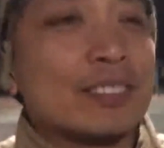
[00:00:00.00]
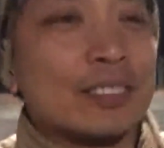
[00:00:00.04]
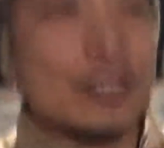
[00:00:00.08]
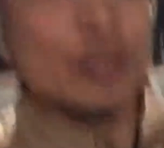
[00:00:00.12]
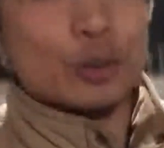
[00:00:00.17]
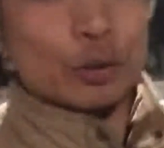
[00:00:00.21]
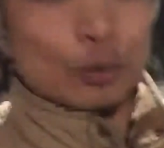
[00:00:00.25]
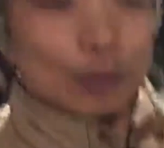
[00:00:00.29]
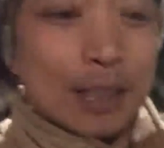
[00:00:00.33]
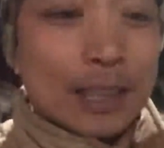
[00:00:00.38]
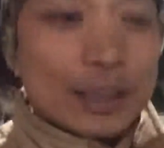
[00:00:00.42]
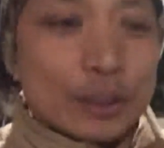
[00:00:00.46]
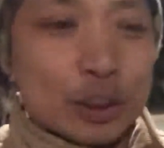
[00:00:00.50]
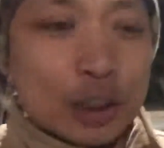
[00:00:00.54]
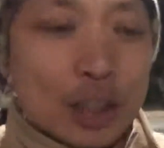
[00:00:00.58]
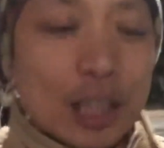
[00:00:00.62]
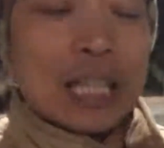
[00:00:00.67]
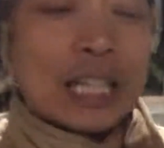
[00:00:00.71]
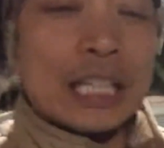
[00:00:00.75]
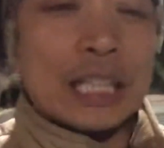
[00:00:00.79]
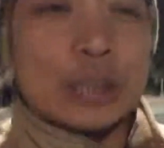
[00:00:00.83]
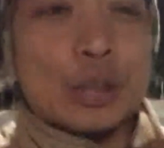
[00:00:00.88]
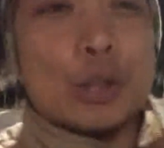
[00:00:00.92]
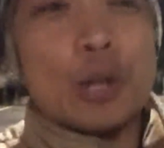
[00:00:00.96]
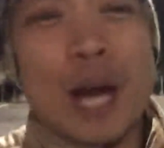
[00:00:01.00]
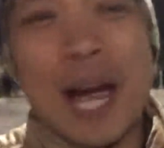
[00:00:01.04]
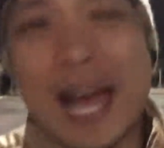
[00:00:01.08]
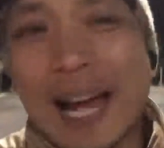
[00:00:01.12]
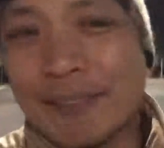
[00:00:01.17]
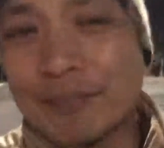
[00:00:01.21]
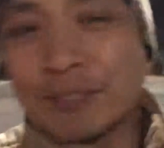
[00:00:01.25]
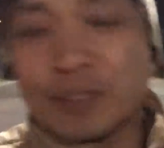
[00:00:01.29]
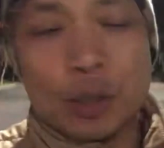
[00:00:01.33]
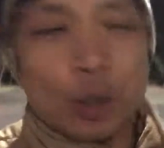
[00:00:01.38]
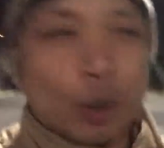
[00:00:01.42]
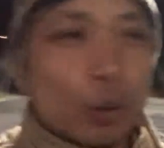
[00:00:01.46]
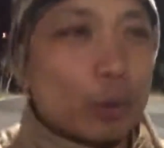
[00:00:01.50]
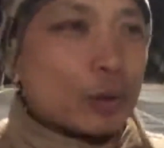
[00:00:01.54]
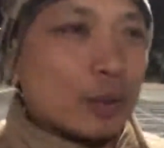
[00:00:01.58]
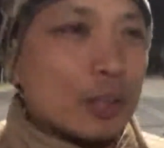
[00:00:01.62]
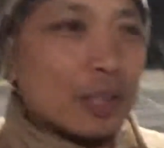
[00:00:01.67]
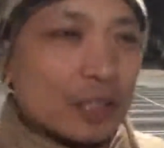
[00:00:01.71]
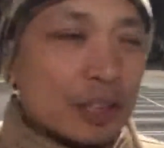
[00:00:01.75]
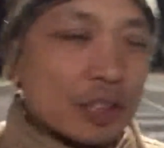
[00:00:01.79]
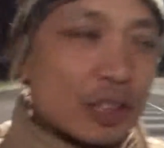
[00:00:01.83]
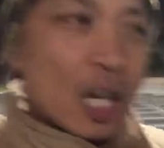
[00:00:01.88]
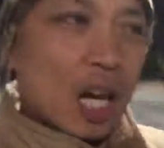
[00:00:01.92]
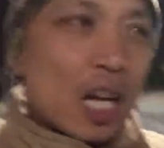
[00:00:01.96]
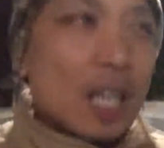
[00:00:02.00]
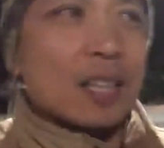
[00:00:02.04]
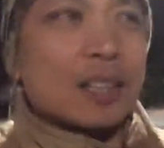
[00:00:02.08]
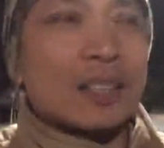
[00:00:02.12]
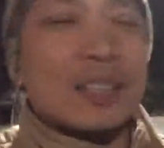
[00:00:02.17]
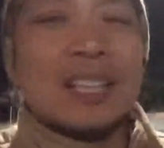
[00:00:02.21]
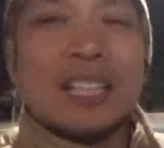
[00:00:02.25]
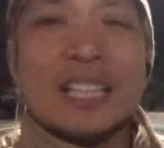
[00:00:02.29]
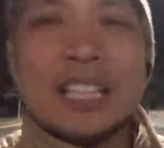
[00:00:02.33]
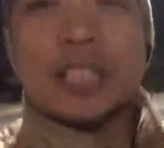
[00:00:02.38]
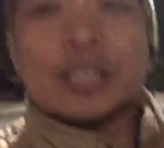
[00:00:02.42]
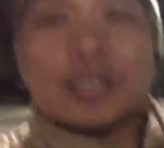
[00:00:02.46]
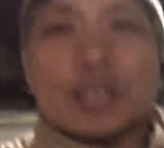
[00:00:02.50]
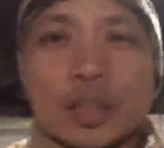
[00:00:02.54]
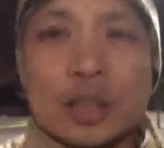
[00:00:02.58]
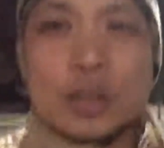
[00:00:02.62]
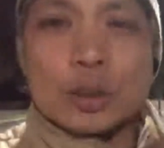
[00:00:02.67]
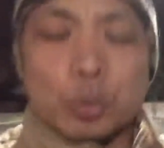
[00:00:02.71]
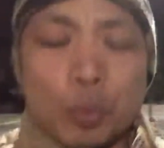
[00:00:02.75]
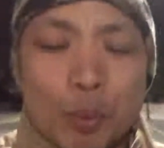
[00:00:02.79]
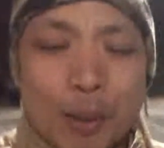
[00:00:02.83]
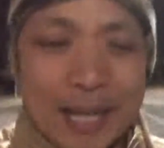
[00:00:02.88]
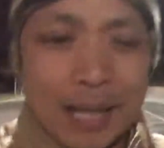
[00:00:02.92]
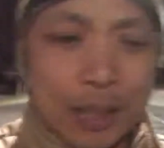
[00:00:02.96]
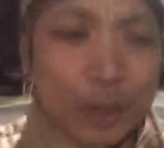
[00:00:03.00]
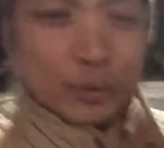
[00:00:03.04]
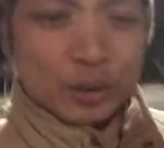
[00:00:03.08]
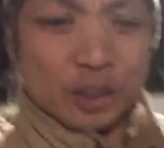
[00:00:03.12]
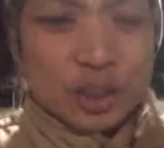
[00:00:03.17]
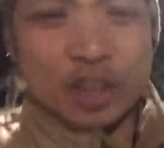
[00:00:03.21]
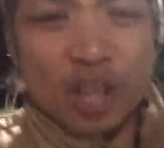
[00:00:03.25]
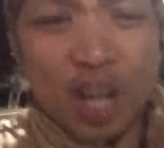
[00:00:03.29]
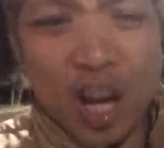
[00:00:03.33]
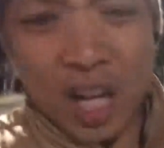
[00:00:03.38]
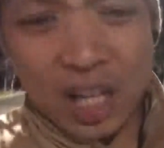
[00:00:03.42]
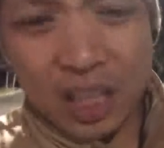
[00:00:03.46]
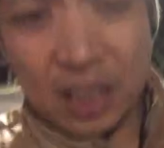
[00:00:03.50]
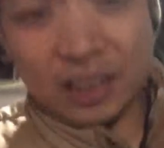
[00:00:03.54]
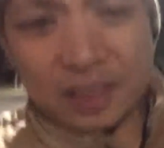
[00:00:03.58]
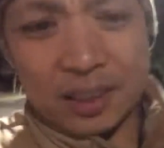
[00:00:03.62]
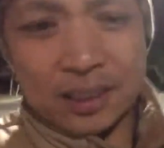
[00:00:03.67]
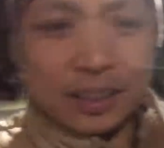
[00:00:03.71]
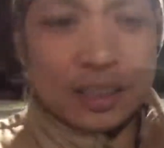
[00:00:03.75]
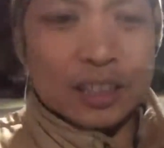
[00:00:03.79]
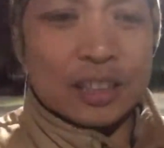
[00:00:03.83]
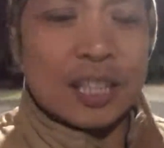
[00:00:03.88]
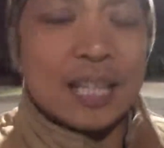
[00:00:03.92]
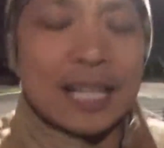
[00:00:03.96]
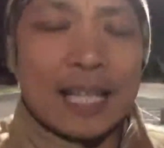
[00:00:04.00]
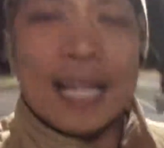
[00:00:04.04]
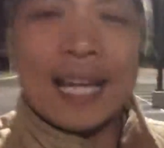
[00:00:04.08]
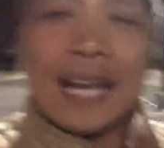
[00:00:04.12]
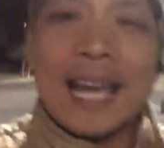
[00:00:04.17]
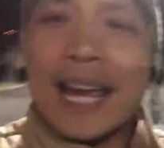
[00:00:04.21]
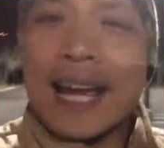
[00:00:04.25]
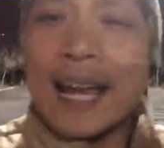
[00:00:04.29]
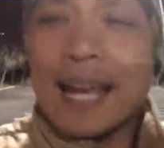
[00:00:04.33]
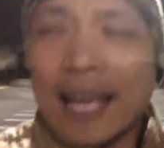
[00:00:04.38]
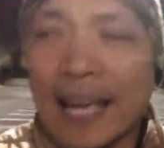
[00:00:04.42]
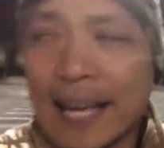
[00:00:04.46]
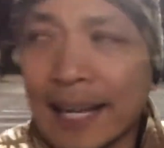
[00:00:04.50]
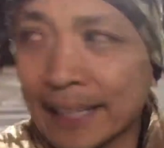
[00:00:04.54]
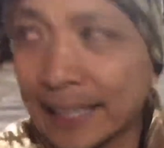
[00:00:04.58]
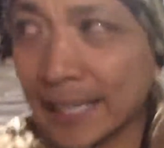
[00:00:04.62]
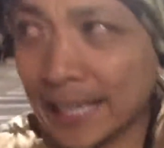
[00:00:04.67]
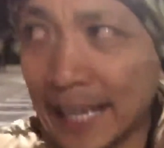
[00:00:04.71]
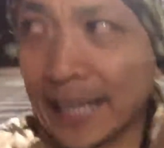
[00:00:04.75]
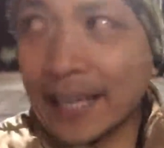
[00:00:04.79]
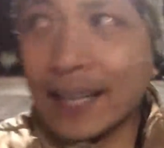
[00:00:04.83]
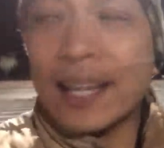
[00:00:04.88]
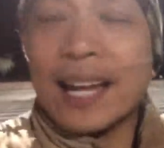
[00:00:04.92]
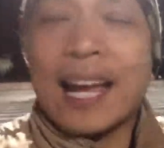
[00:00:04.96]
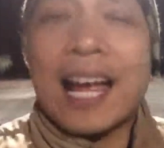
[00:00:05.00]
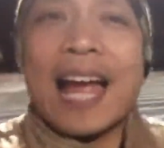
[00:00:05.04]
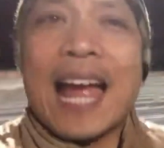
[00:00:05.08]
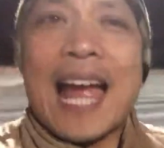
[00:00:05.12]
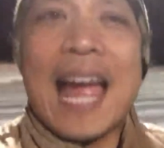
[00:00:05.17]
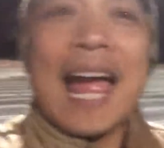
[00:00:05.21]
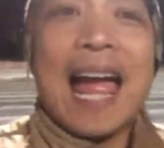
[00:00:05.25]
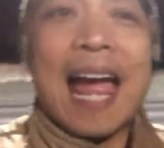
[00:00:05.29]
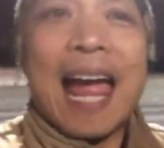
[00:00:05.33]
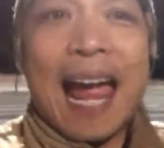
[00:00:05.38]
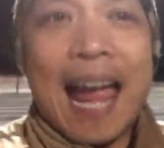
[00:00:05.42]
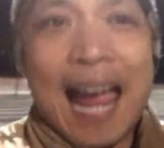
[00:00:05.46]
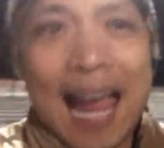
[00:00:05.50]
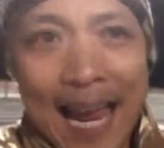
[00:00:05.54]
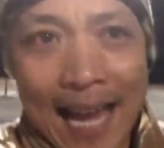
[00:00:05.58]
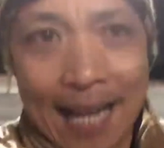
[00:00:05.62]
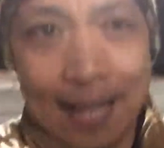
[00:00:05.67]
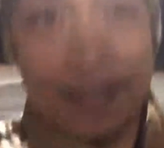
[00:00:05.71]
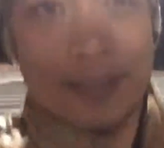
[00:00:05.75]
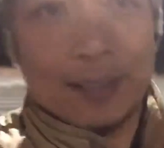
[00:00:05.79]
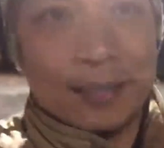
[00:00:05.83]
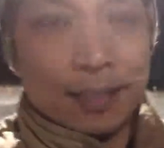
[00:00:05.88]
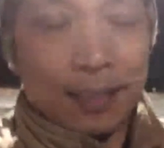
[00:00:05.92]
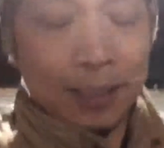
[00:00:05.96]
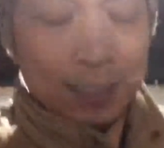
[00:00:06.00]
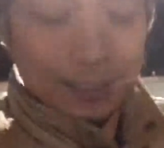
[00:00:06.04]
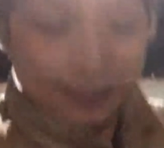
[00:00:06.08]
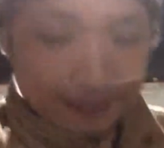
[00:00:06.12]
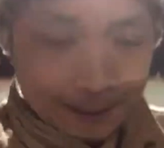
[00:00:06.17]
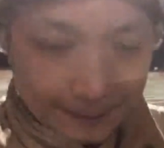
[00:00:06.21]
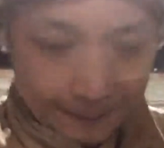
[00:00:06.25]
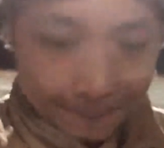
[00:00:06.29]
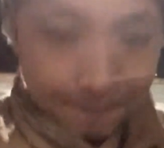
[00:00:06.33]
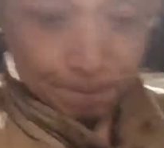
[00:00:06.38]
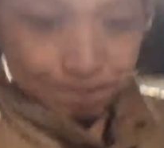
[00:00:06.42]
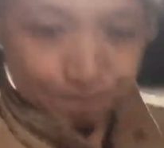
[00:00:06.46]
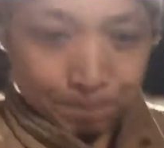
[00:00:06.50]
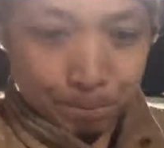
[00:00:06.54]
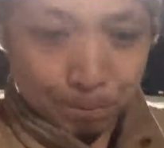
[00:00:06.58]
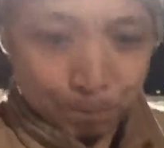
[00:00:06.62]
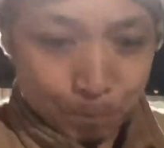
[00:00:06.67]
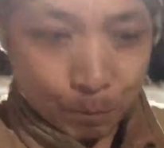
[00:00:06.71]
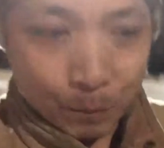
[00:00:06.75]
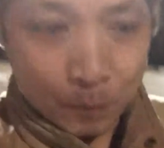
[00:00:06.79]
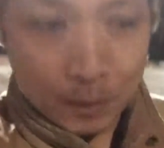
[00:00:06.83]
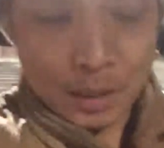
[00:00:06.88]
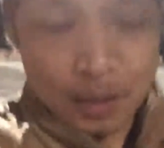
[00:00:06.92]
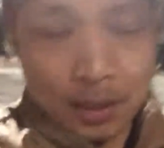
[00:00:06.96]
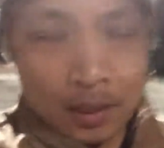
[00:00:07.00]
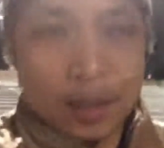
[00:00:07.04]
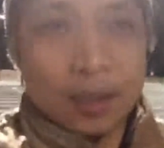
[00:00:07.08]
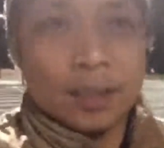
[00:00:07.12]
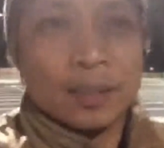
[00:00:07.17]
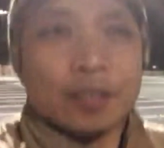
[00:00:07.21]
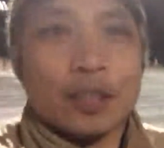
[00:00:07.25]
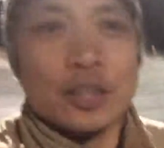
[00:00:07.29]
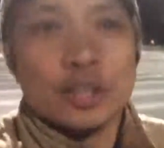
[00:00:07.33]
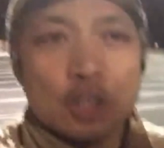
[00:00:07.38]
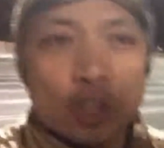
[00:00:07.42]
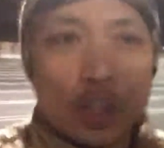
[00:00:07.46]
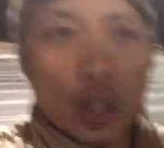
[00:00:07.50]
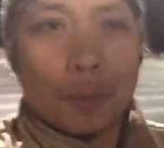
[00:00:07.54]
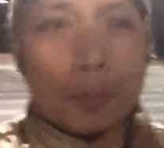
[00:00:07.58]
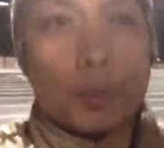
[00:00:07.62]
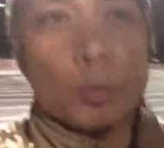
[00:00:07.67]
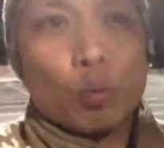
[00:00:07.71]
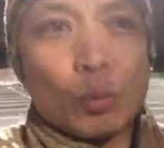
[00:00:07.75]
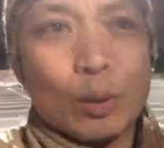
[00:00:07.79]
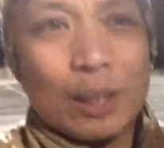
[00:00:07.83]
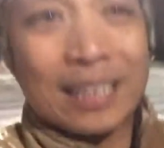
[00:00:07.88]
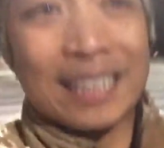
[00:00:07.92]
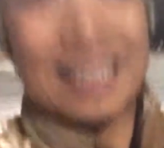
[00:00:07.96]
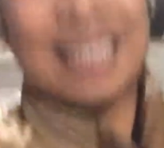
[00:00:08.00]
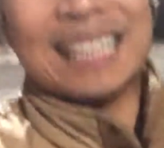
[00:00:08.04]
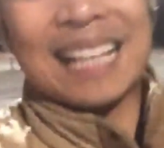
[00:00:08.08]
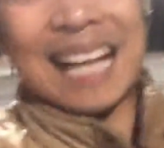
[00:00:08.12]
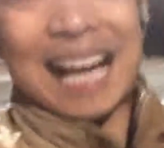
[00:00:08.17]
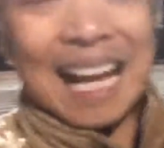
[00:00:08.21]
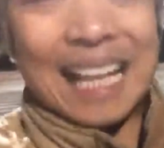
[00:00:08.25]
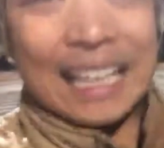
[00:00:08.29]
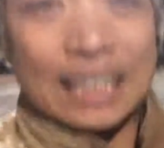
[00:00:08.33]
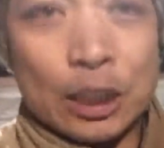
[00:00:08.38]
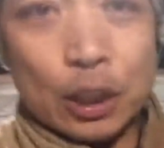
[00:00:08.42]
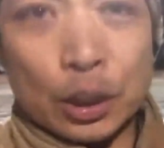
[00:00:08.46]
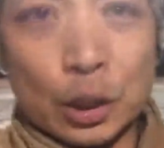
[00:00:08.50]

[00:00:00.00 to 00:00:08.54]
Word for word: to stretch. You have to go to the sauna to sweat out the toxins. Okay? And the number one thing I